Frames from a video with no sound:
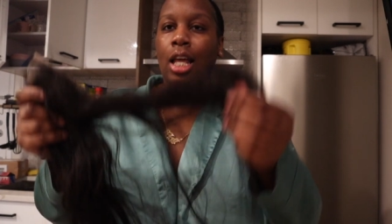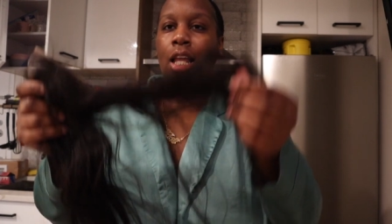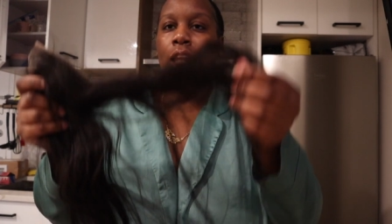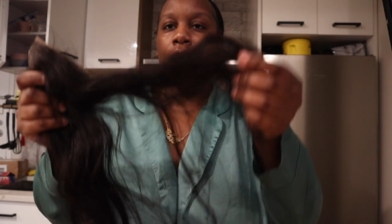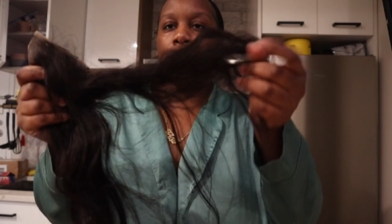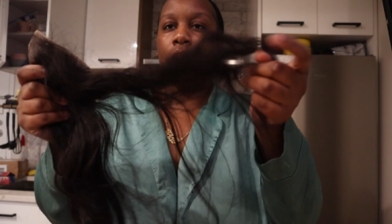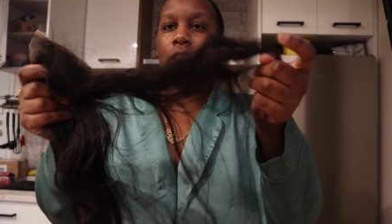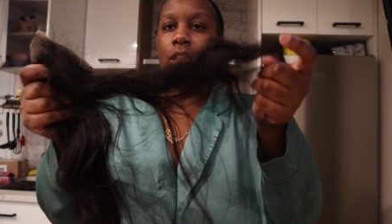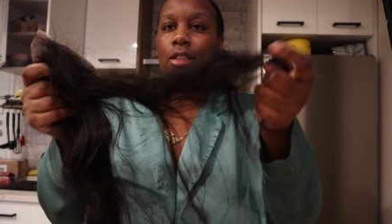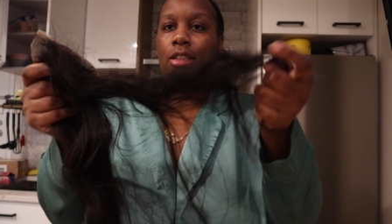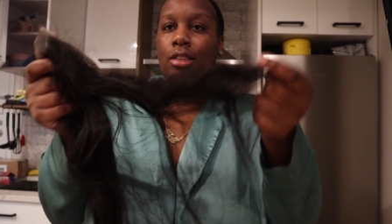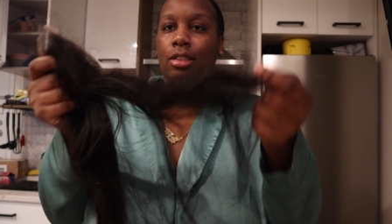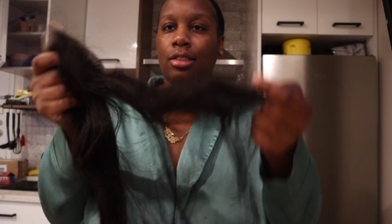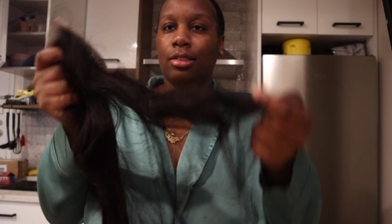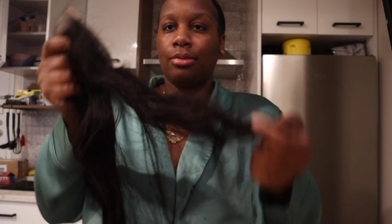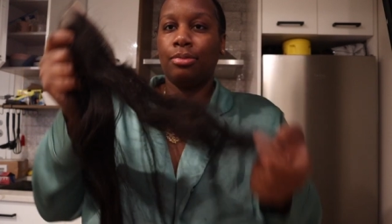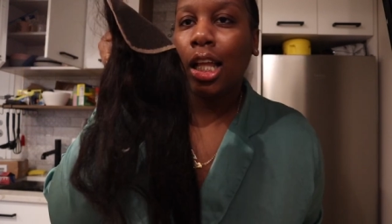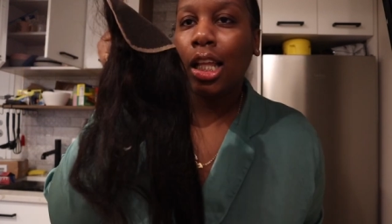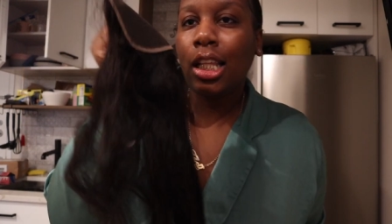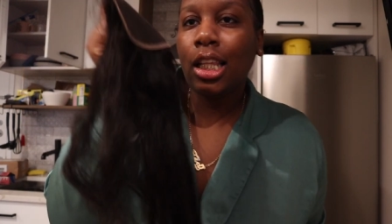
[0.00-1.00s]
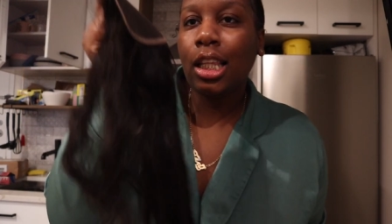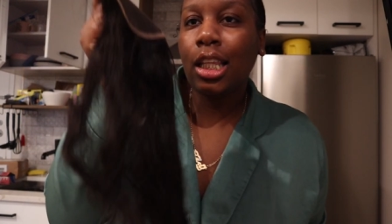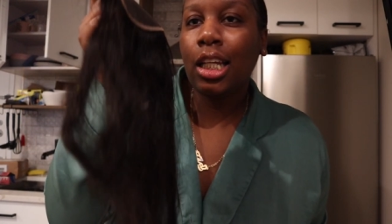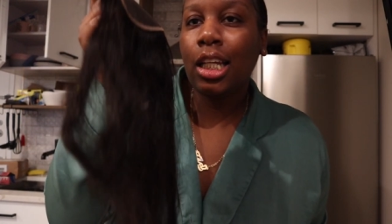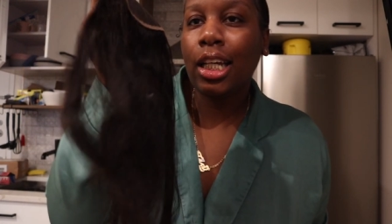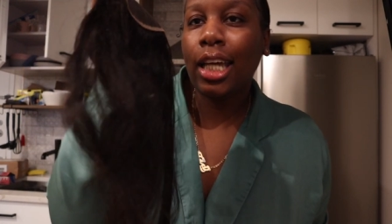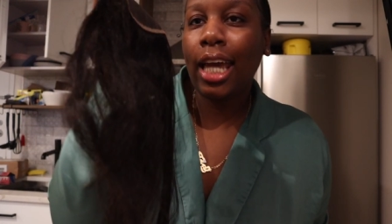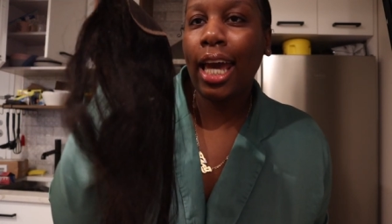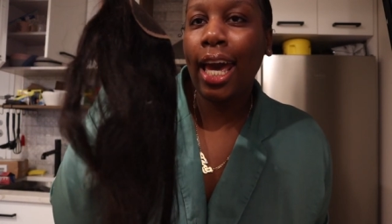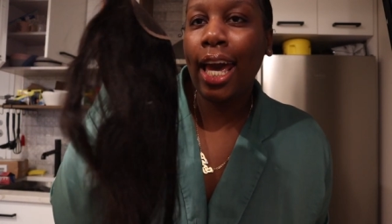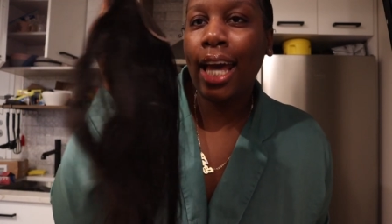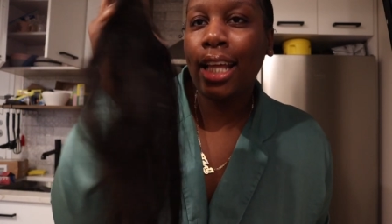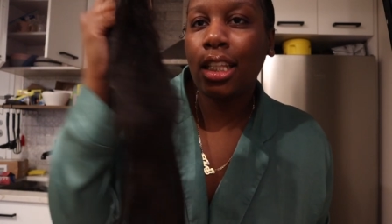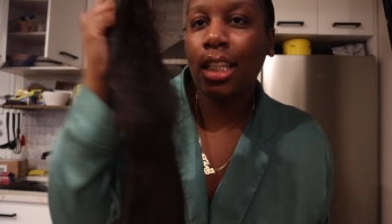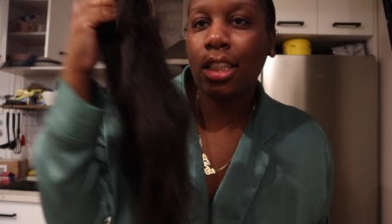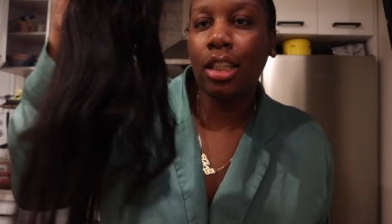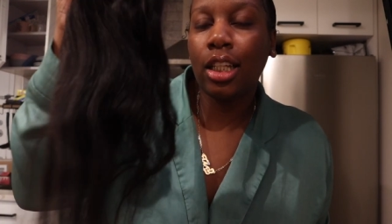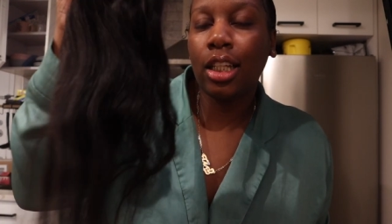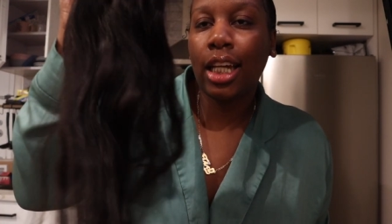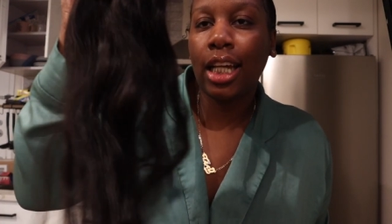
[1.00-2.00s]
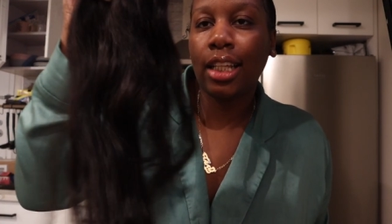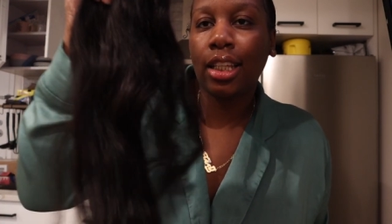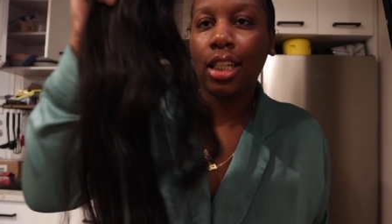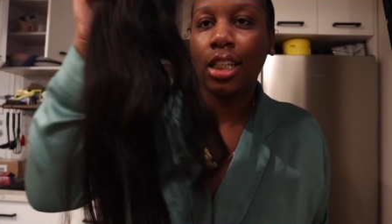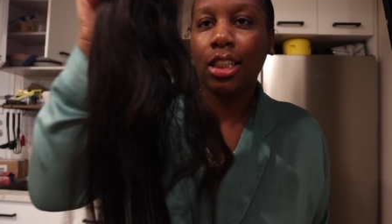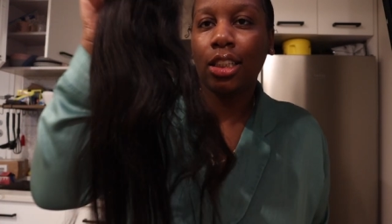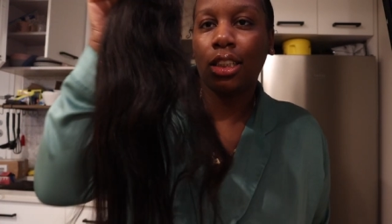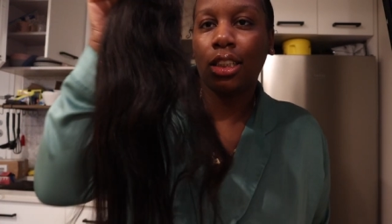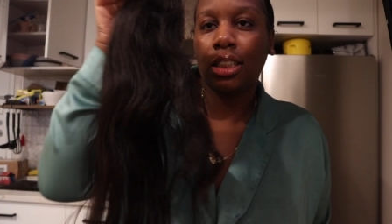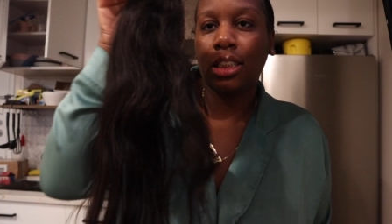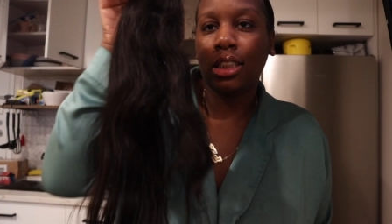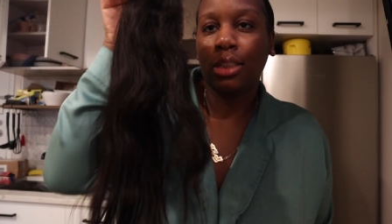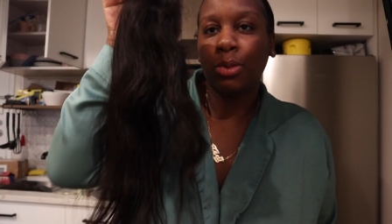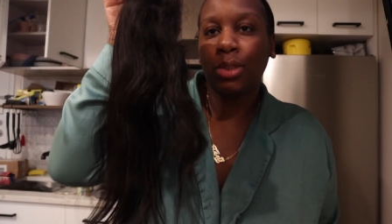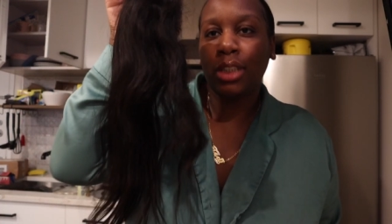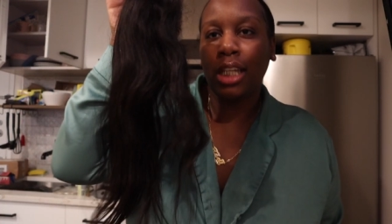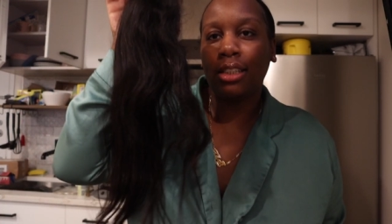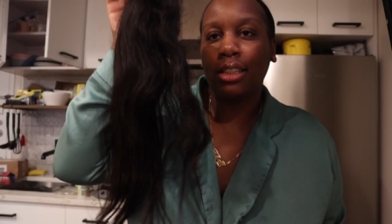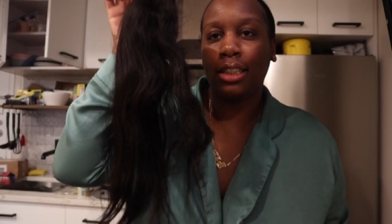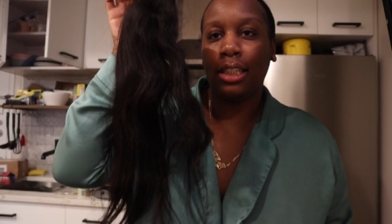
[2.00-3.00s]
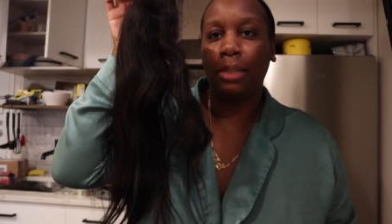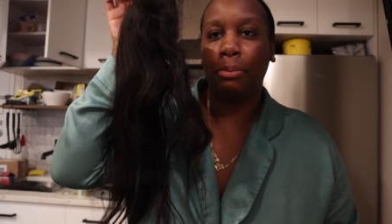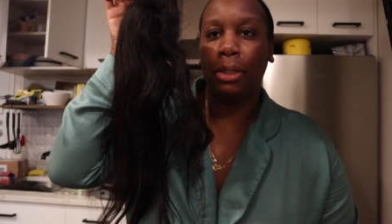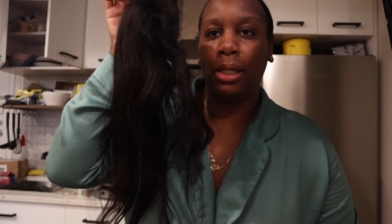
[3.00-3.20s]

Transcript: look at this. Look at look at this, what they sent